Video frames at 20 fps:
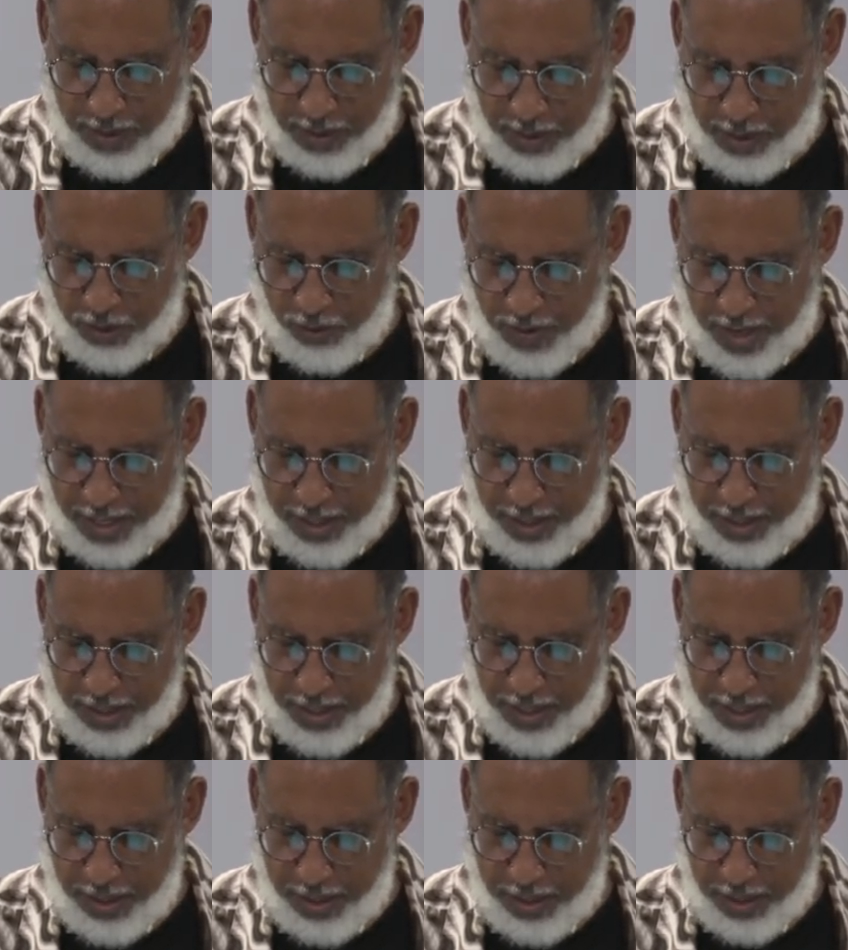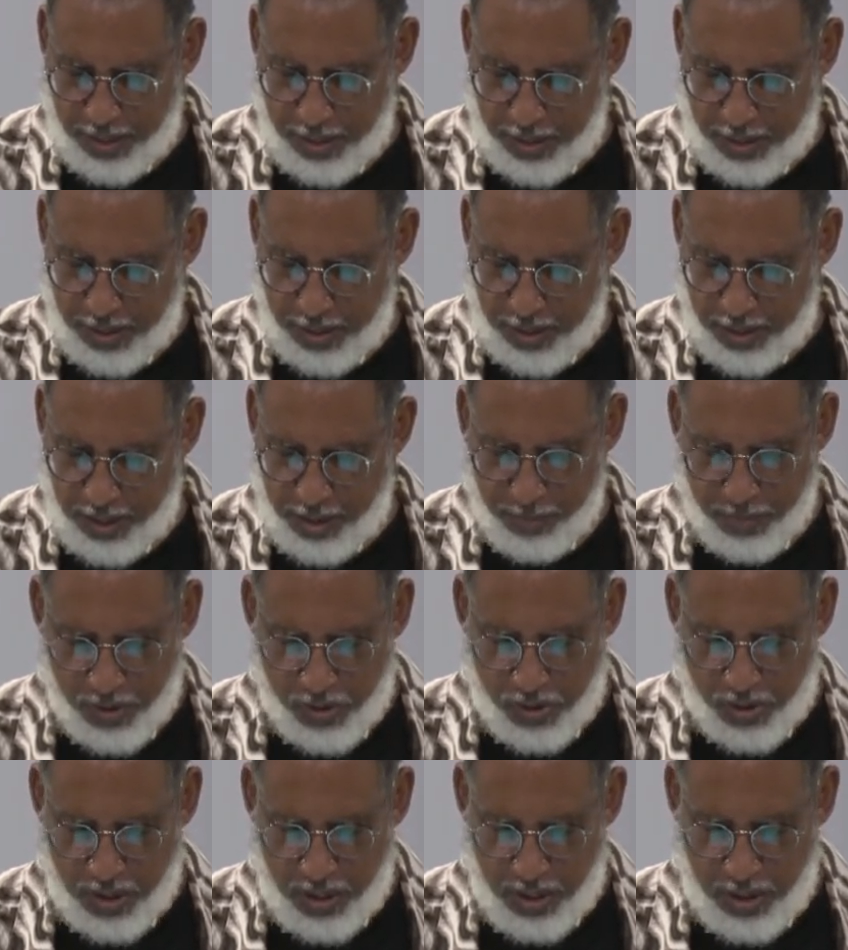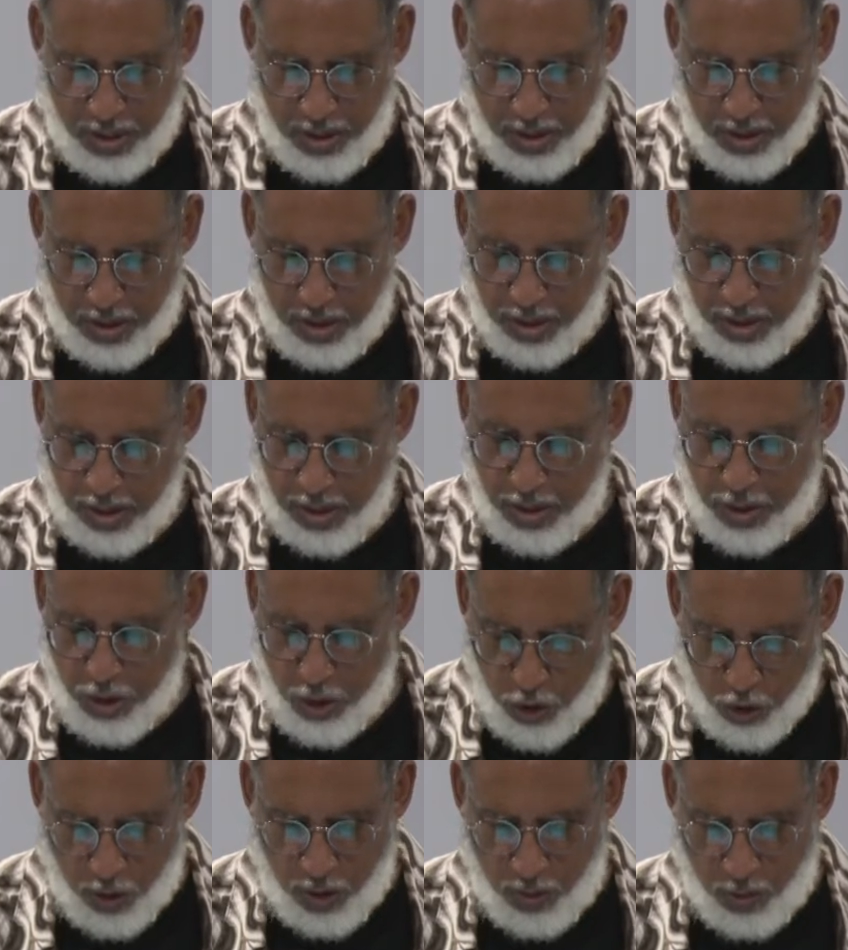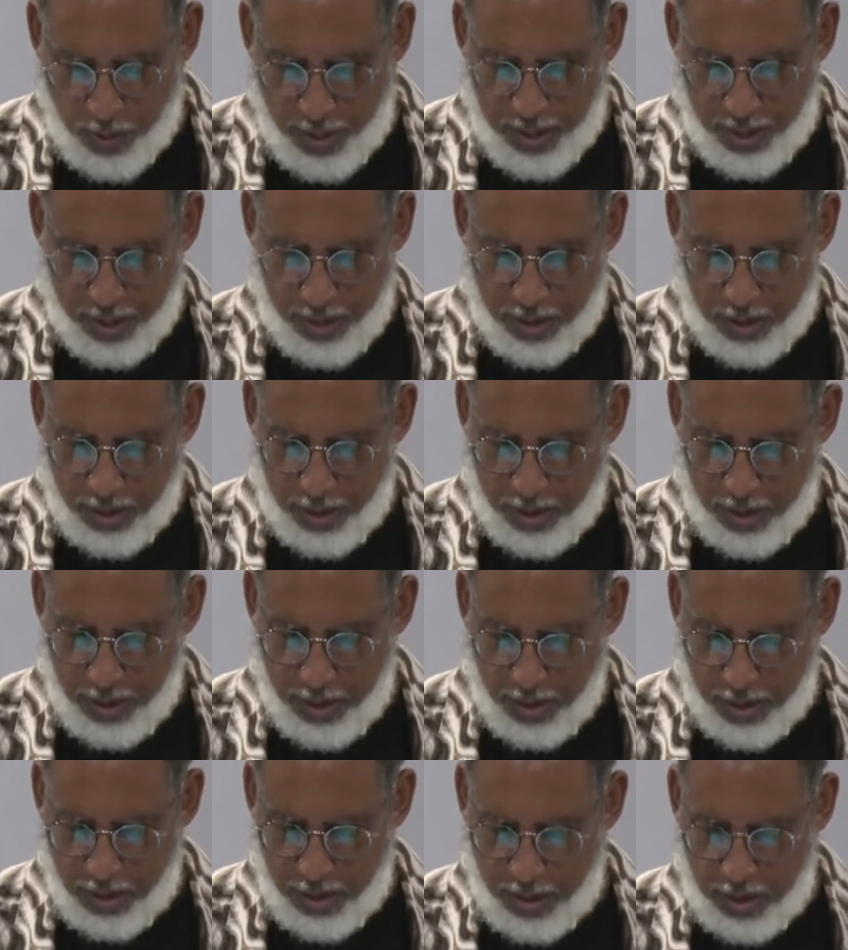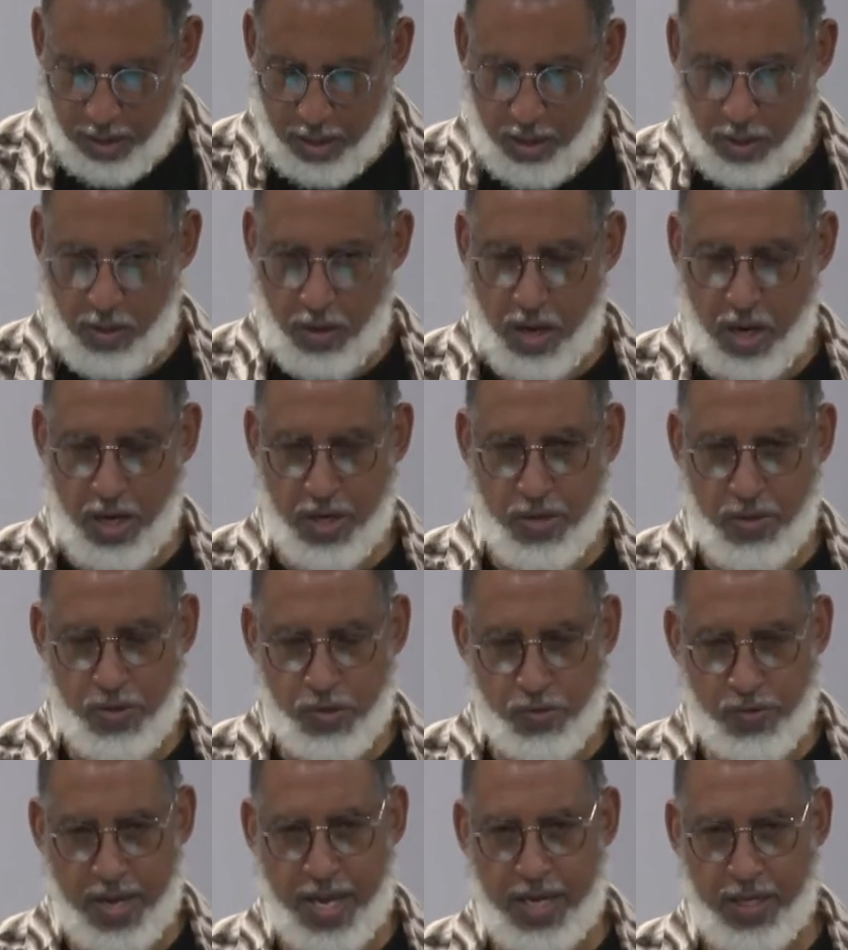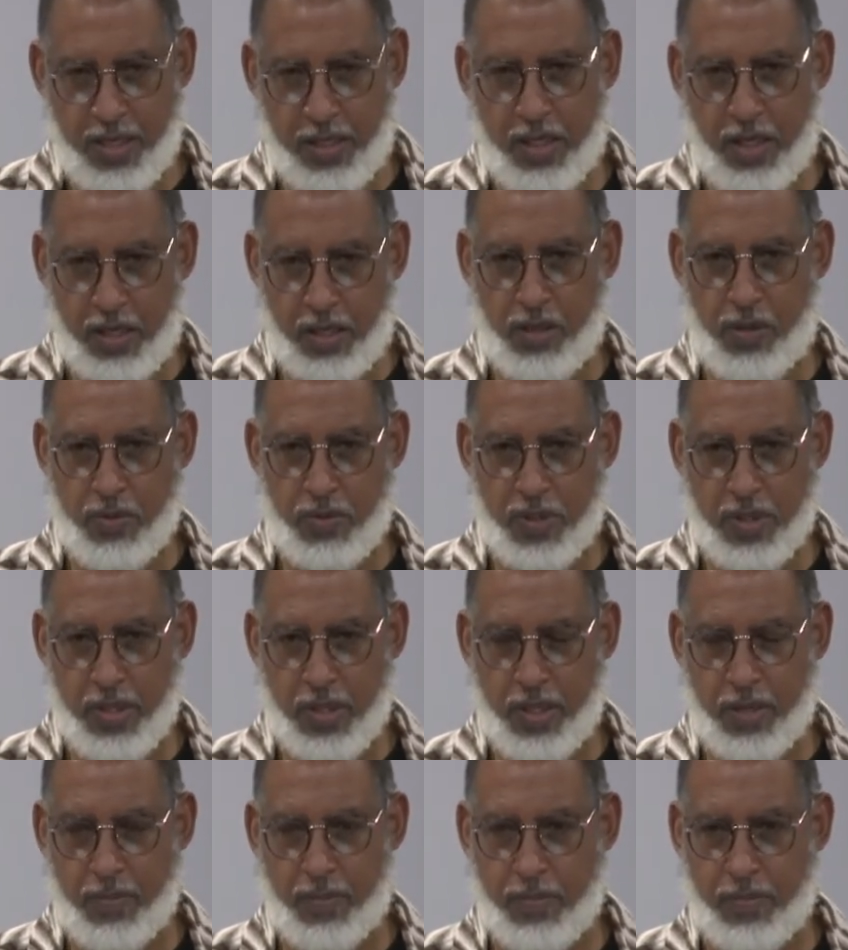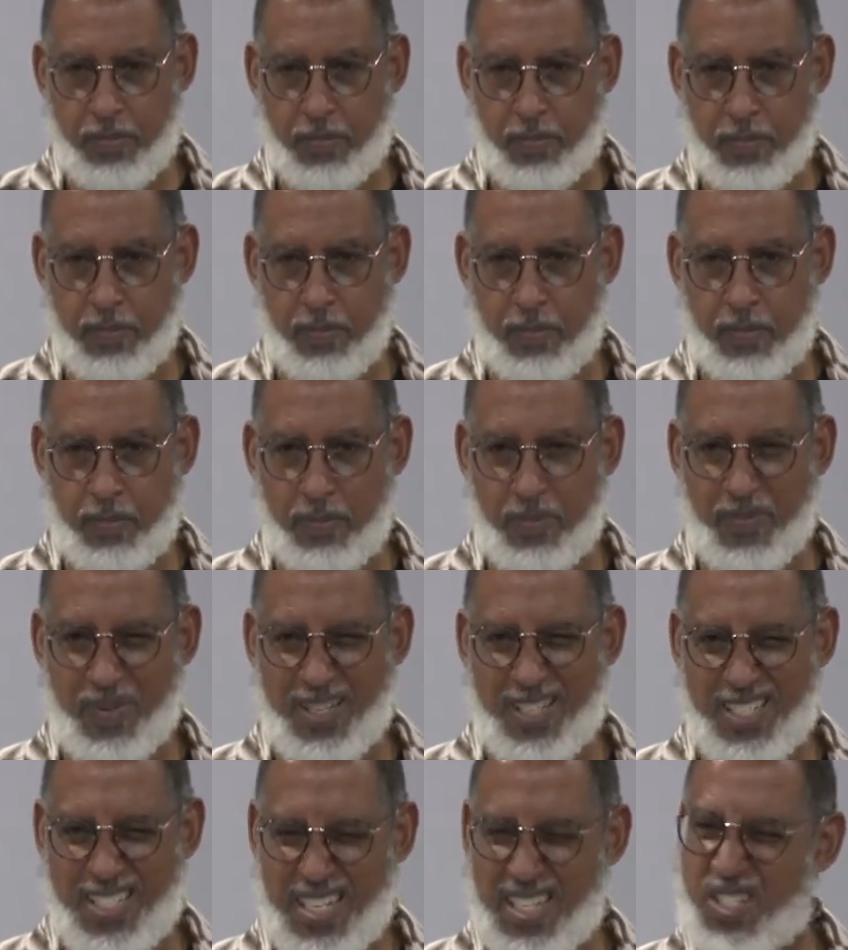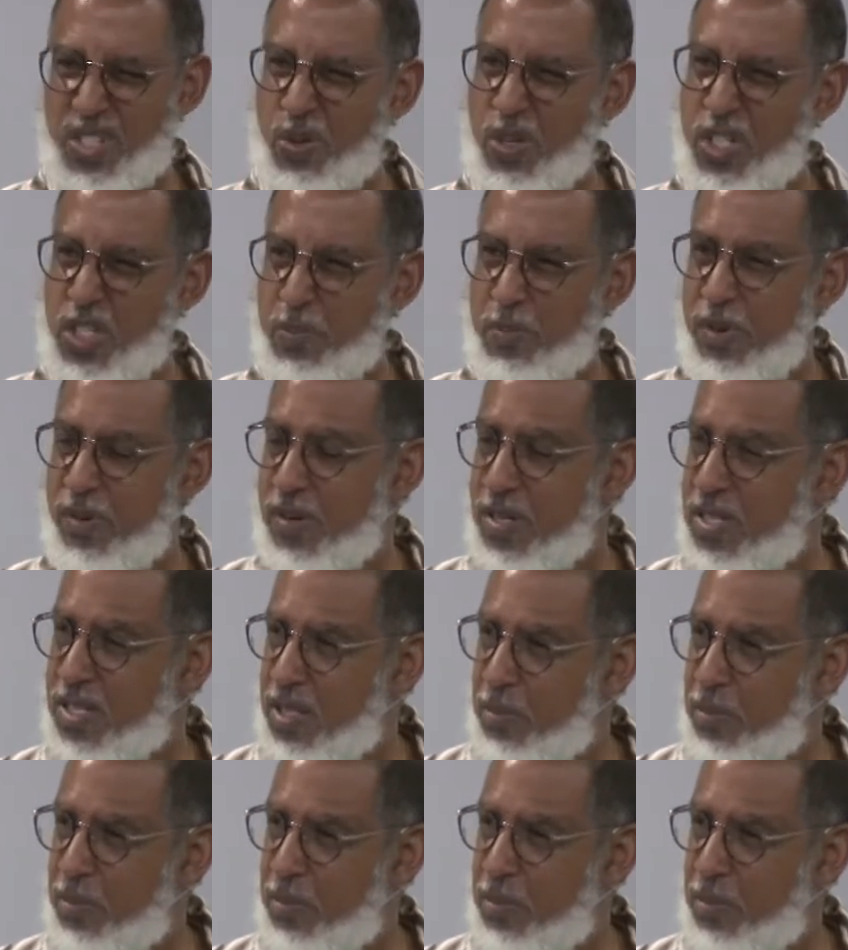to try to get them to see your way, or are you trying to get close to them just to experience